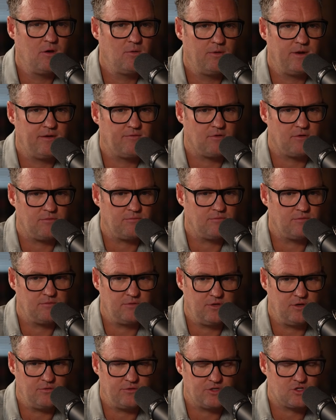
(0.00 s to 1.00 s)

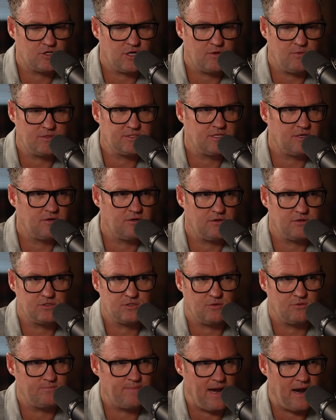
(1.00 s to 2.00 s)
the truck wasn't on
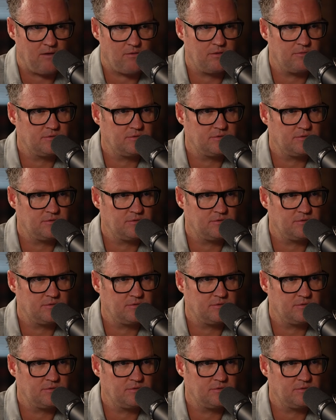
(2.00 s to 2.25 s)
its own power.